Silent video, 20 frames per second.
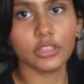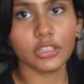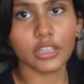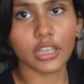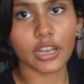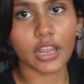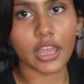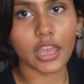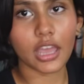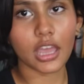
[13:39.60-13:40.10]

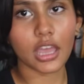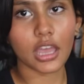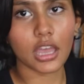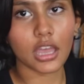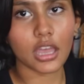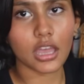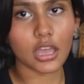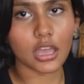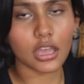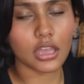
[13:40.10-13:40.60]
Ta-da!
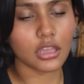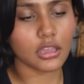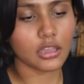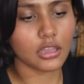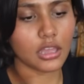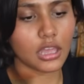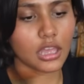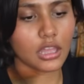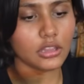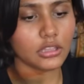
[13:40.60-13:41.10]

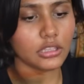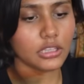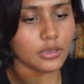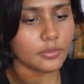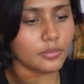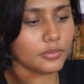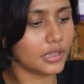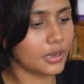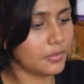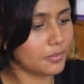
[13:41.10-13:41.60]
I'll
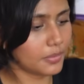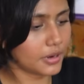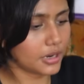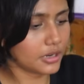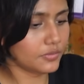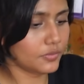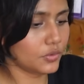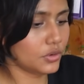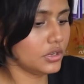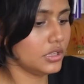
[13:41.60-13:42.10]
keep that
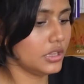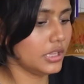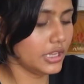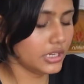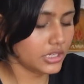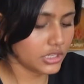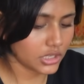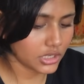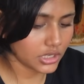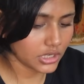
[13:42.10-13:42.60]
part for
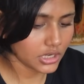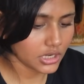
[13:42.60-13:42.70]
later.